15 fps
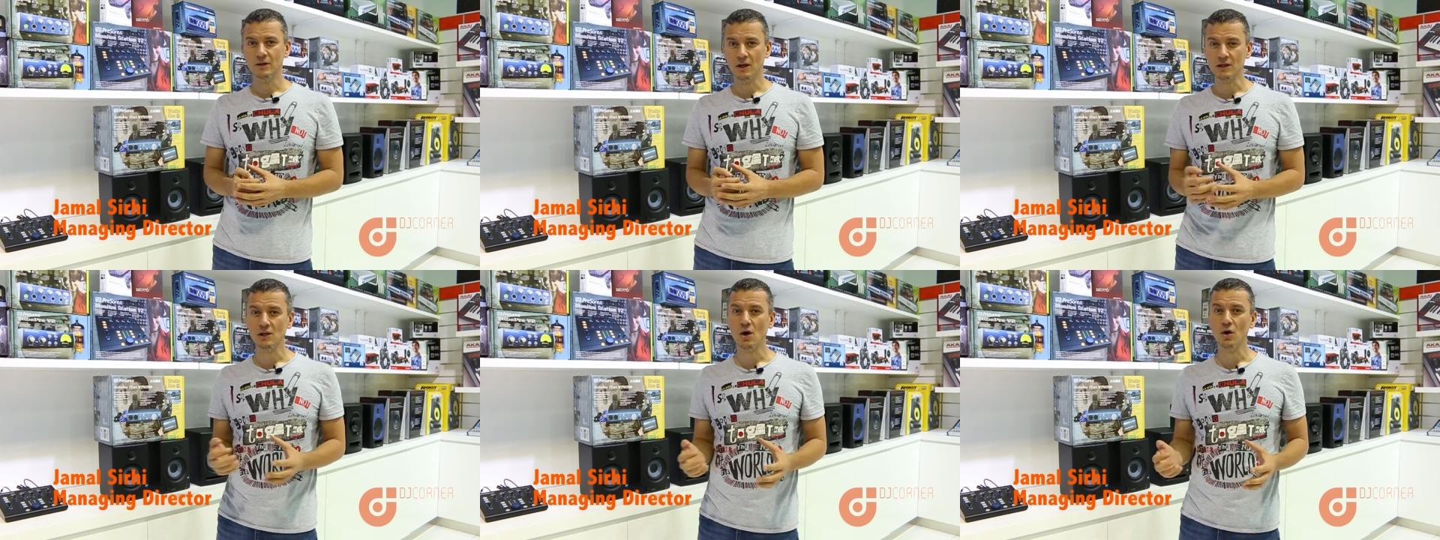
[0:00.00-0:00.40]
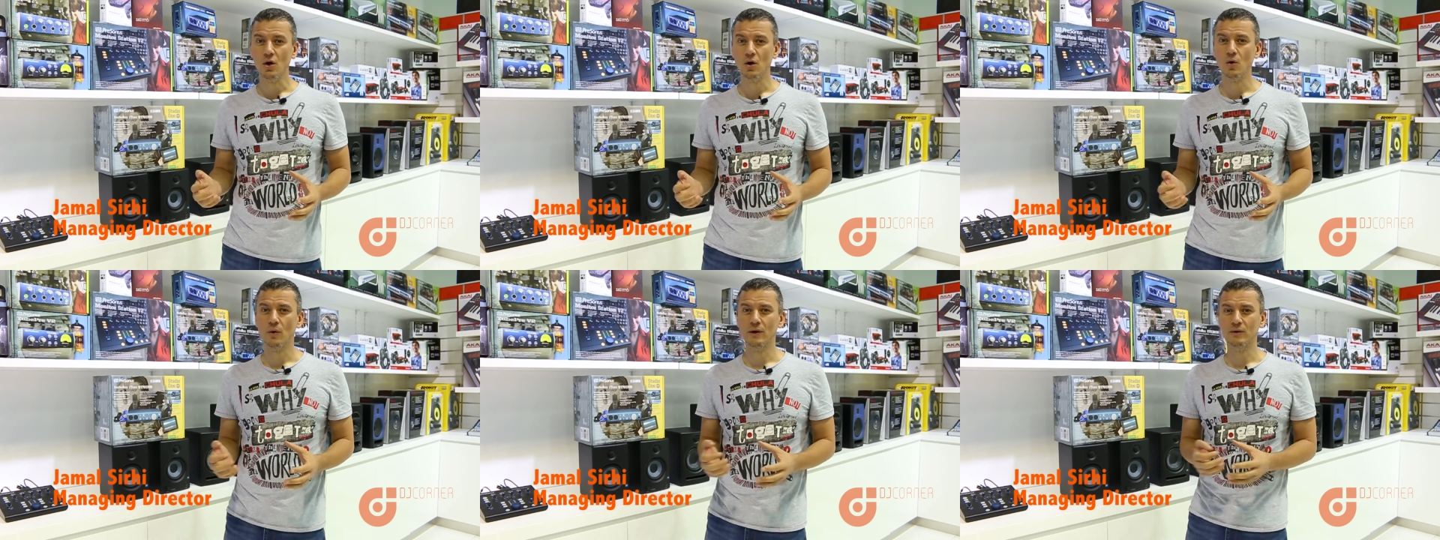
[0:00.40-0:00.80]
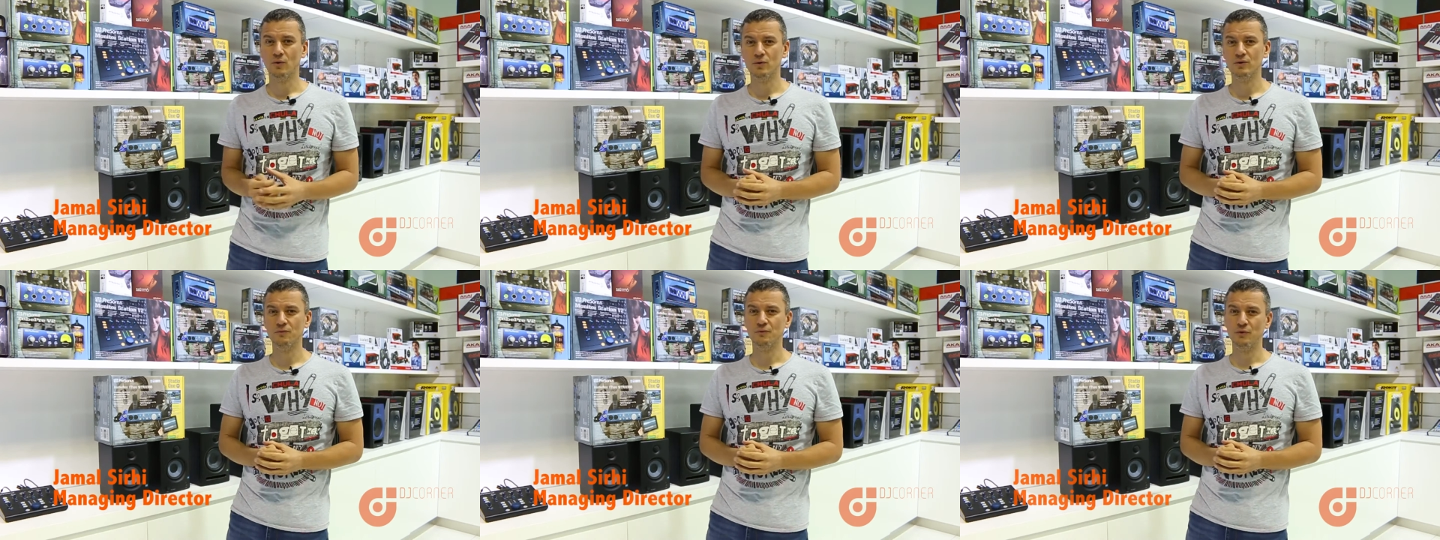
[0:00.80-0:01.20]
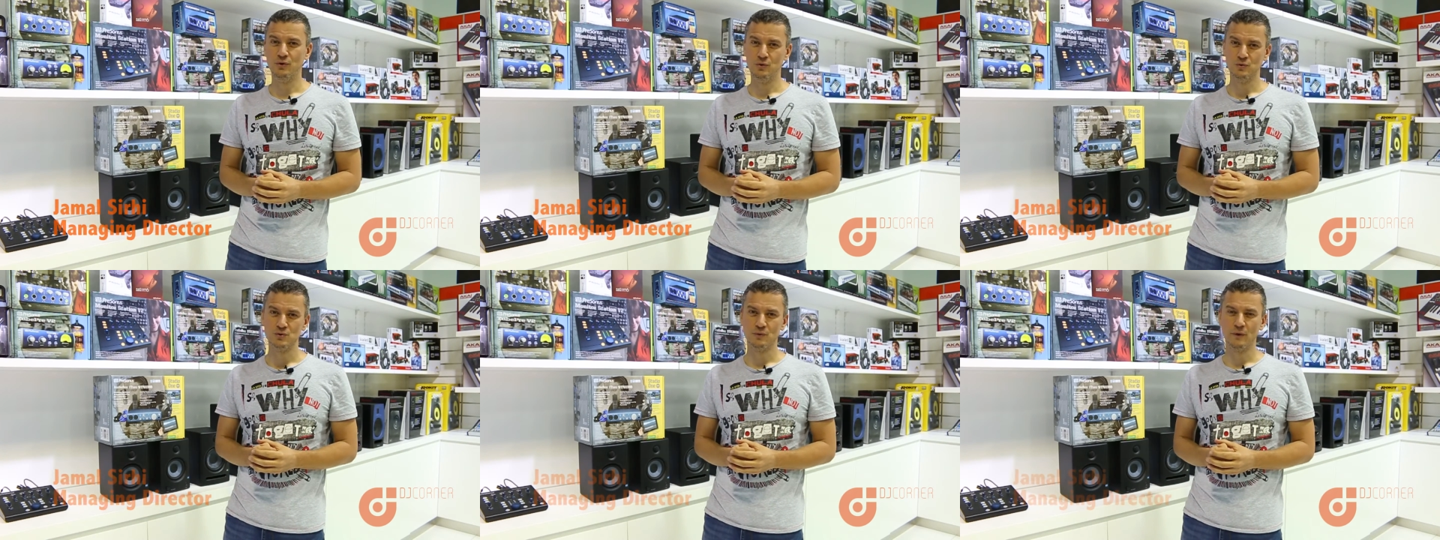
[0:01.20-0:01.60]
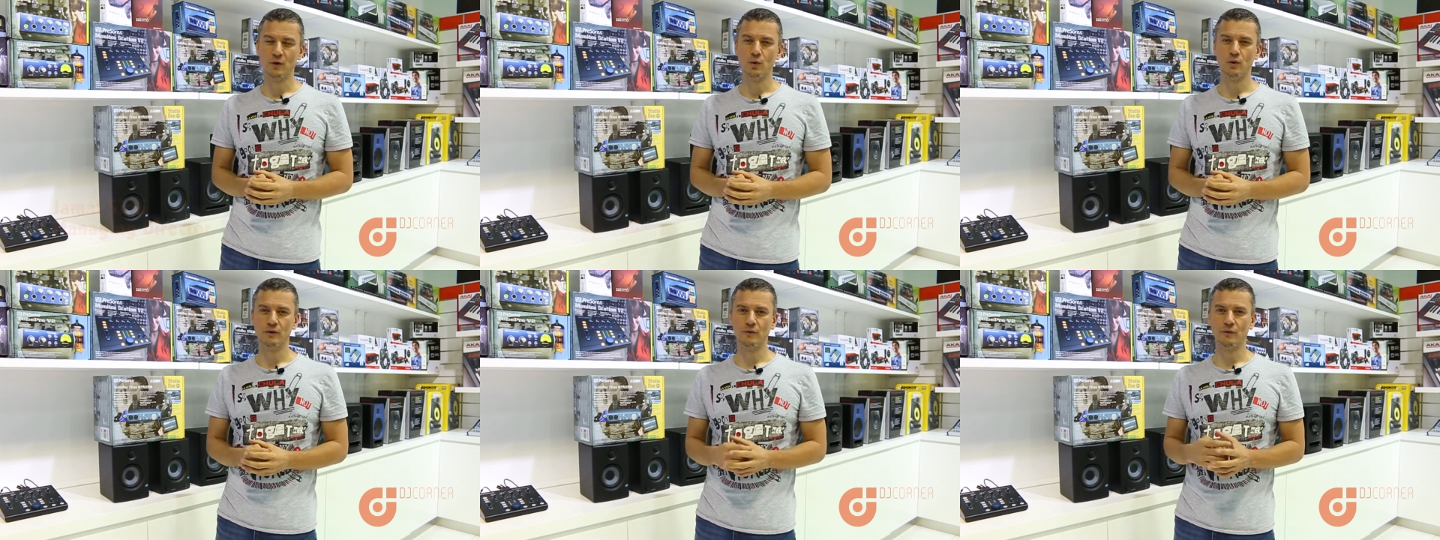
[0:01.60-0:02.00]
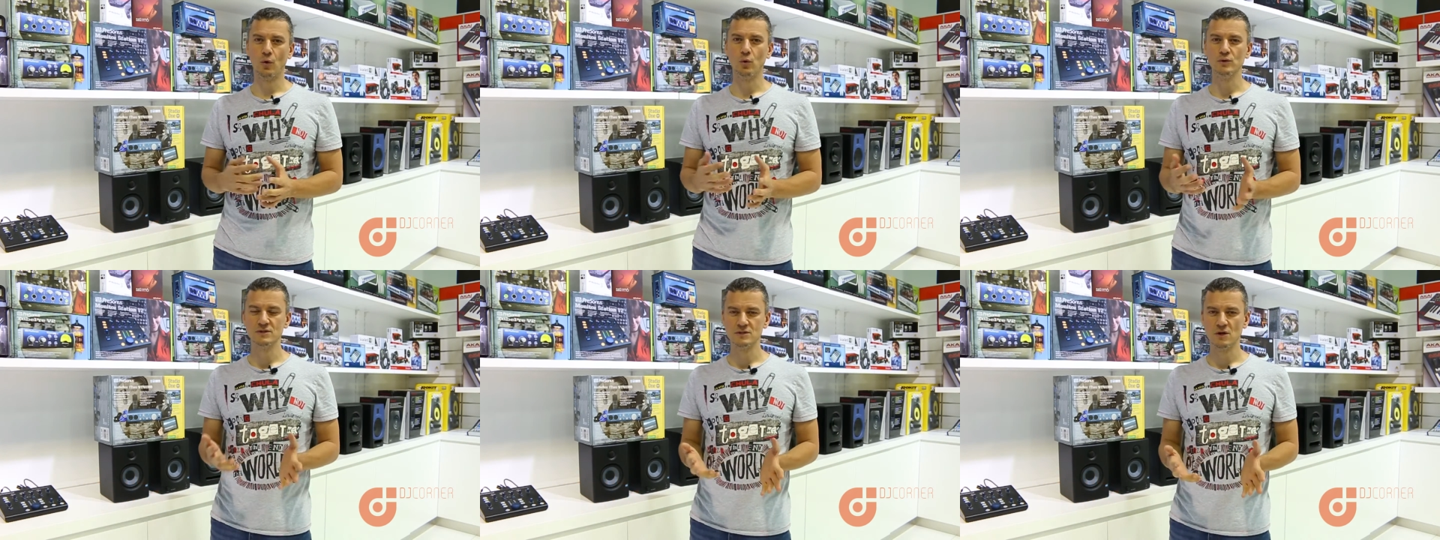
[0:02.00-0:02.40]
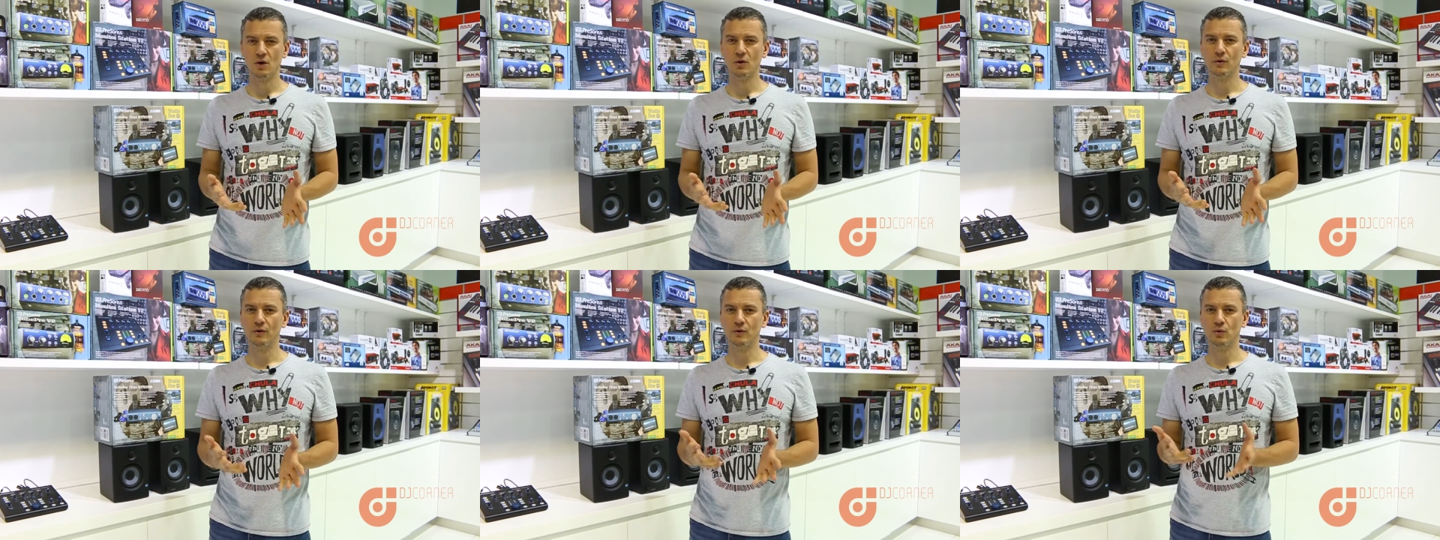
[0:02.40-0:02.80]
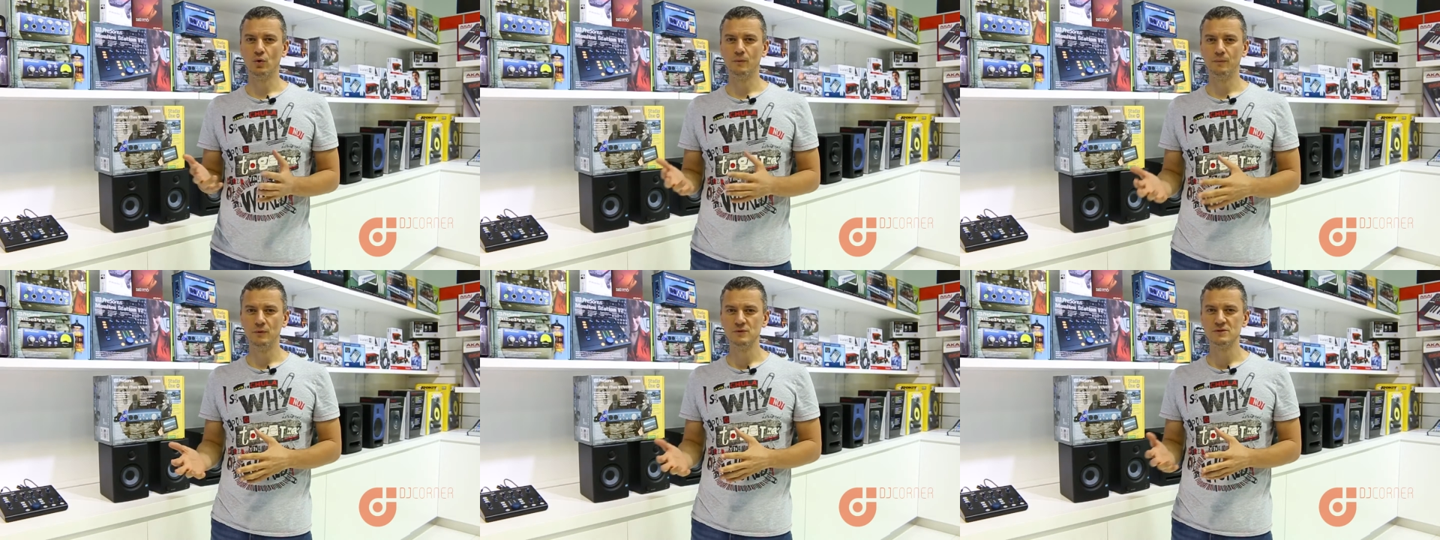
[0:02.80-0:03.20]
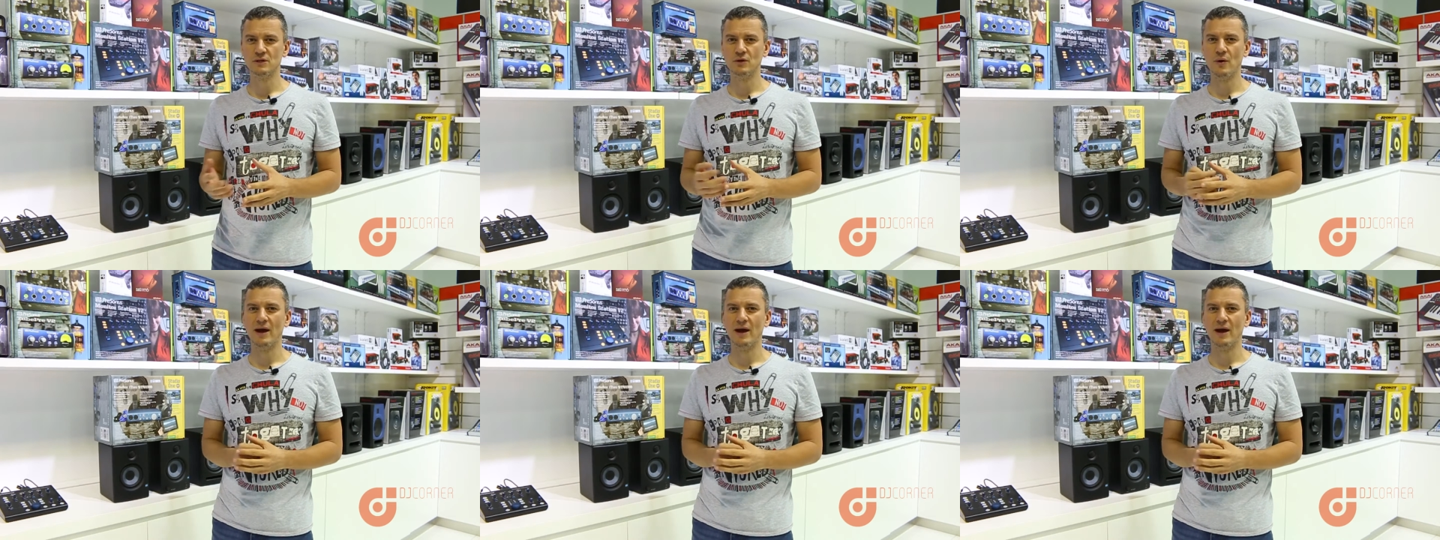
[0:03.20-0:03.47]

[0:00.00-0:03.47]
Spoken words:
Not long ago, in order for you to record your own song or your own music,